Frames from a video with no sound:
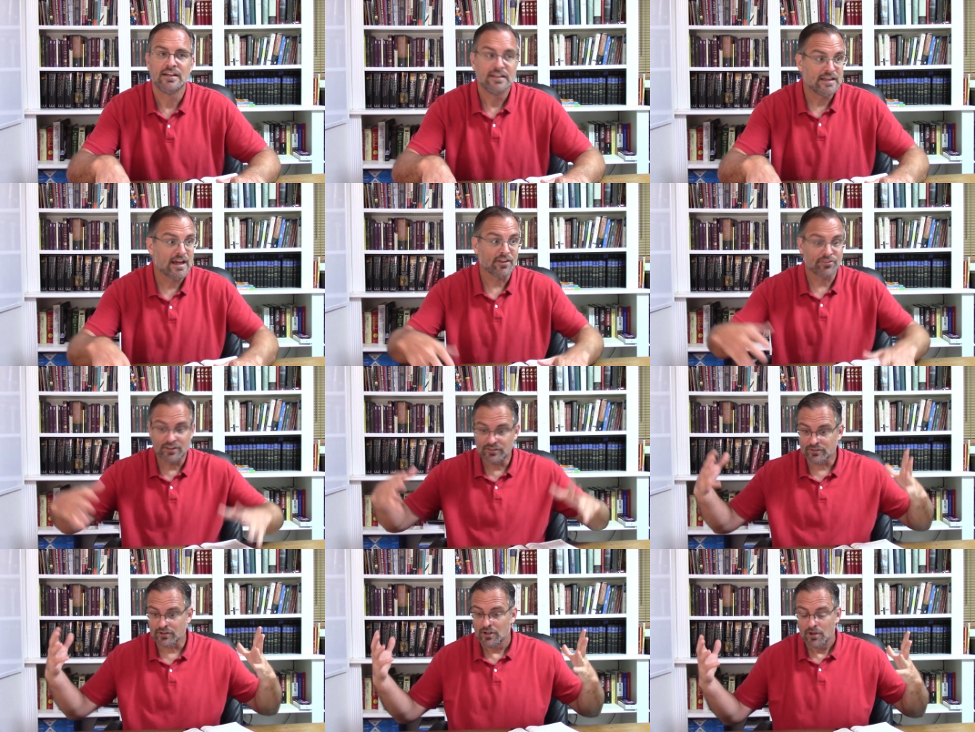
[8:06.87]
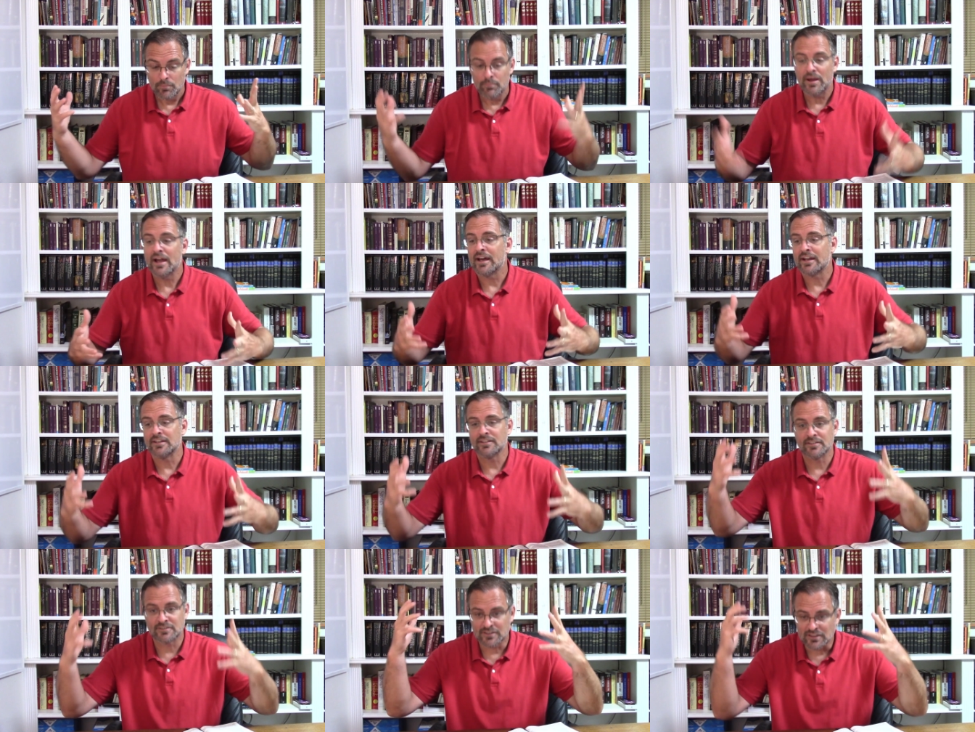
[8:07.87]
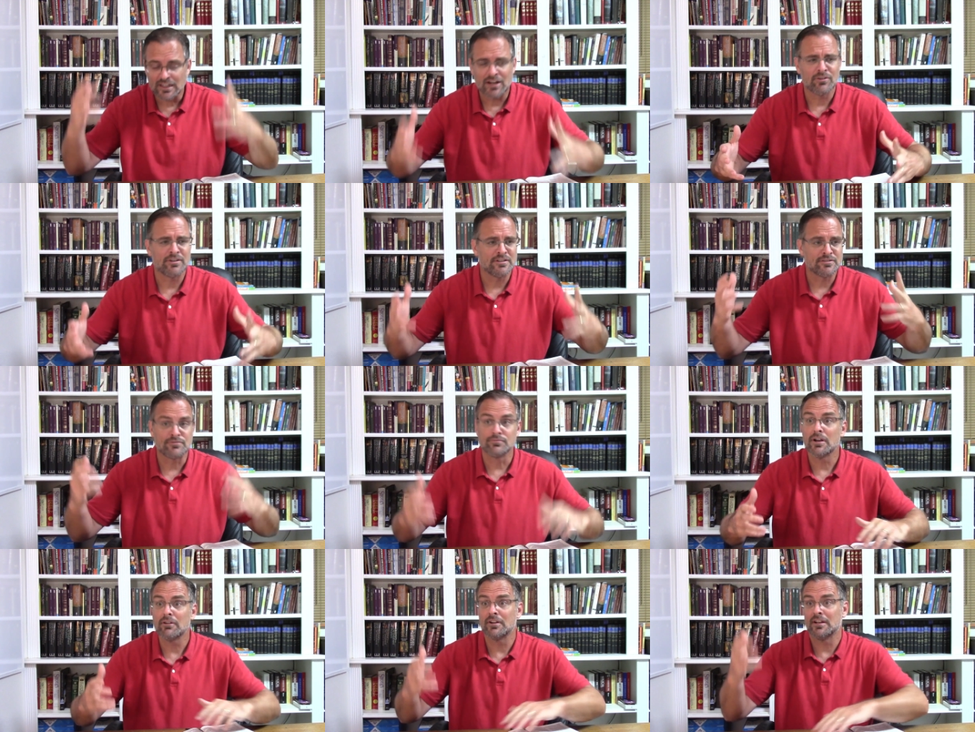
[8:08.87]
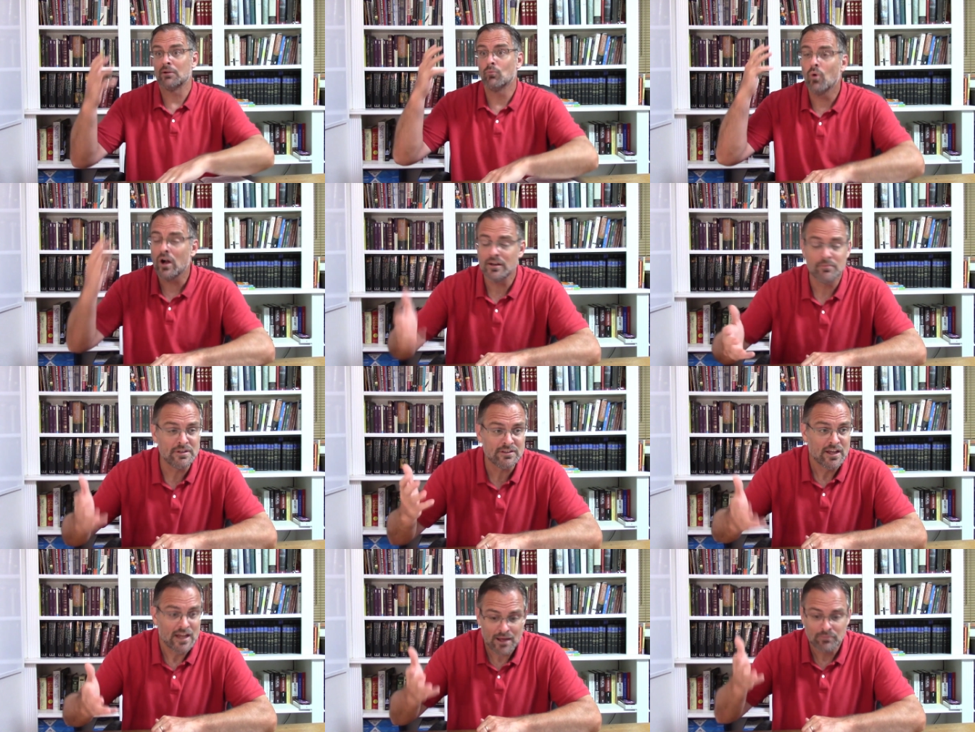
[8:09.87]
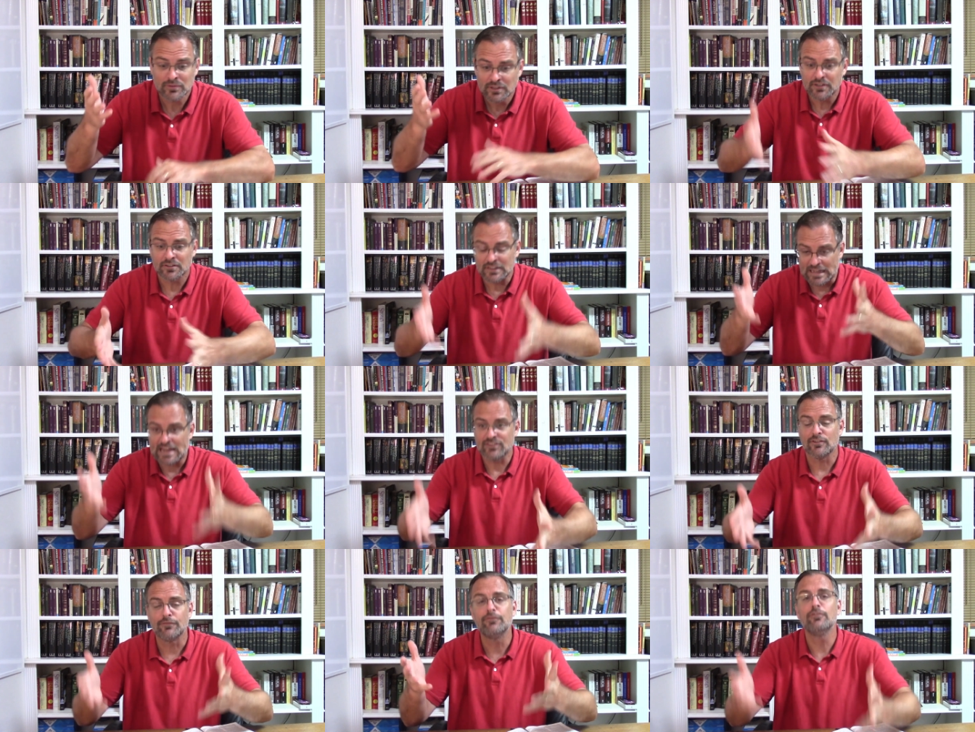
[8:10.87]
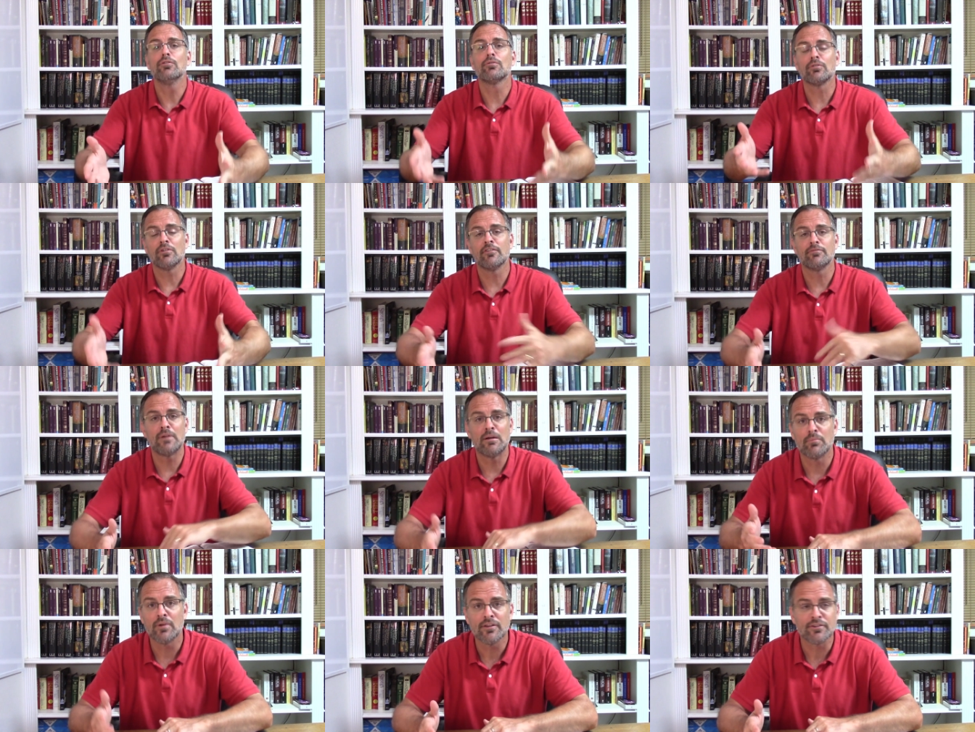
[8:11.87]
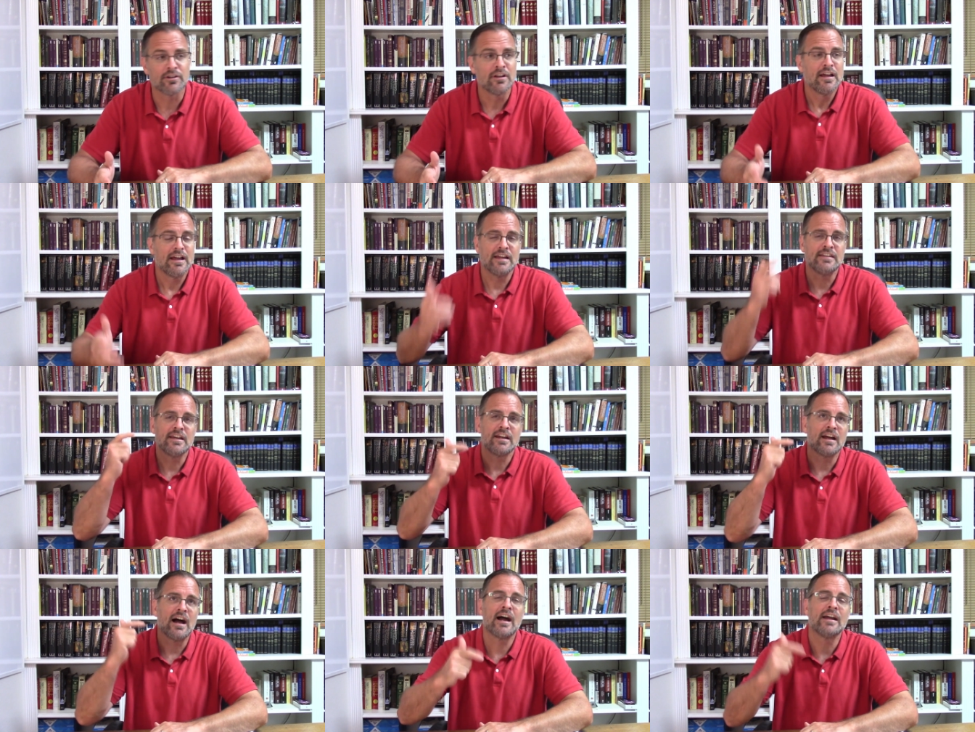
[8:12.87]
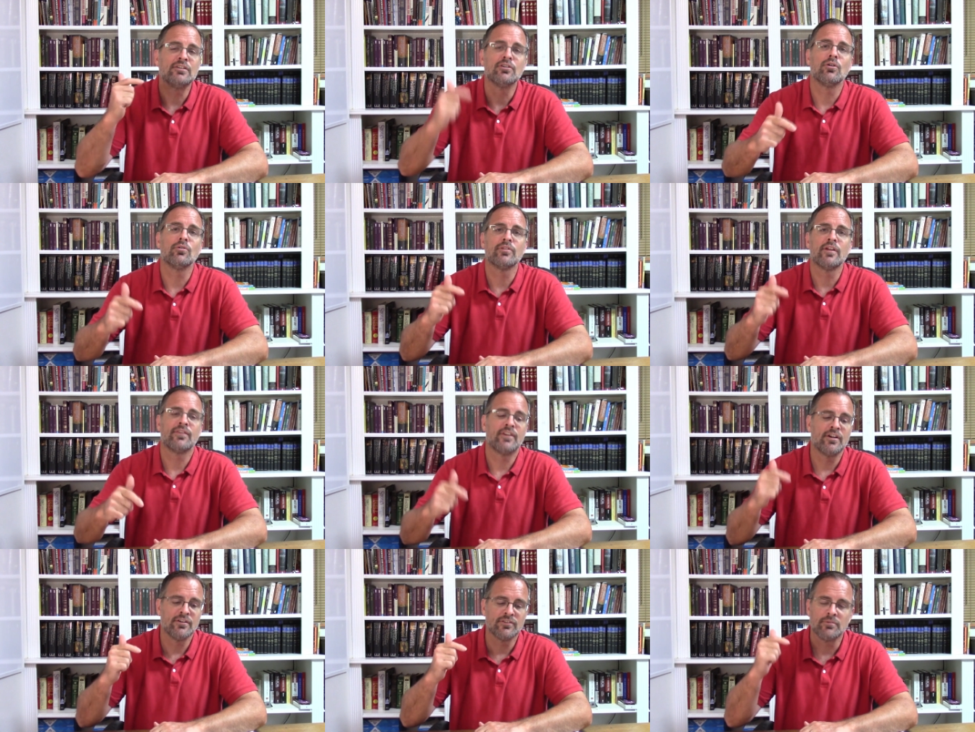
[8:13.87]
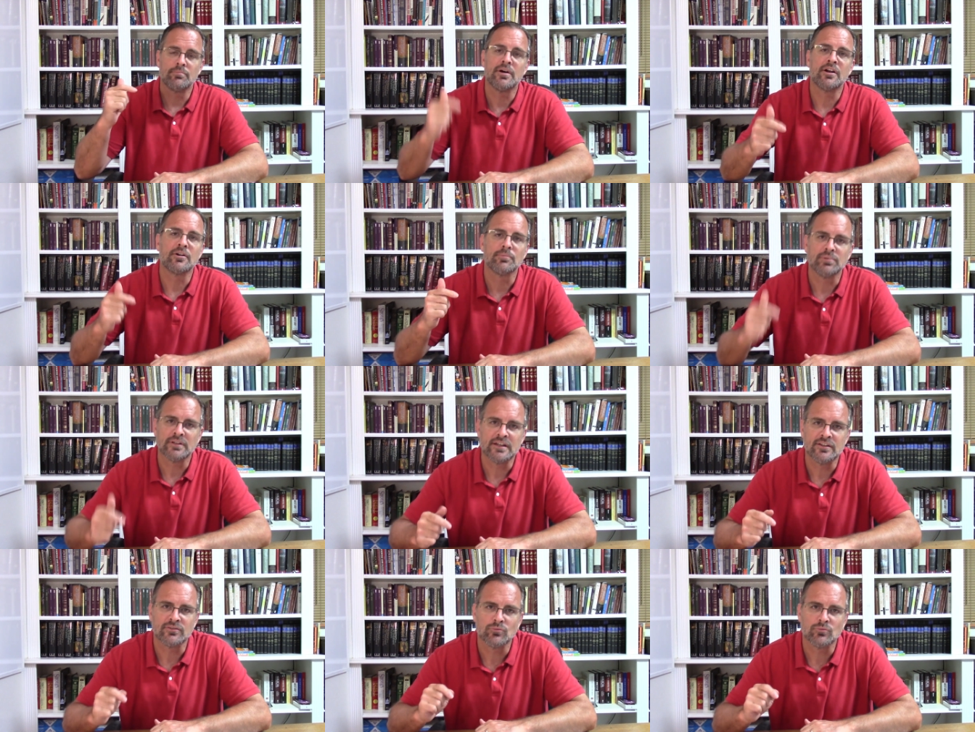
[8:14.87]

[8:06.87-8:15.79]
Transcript: Yeah, things are bad, and it's cloudy, and it's dreary, and I'm literally at the funeral of my mother, and yet I know that there is a better place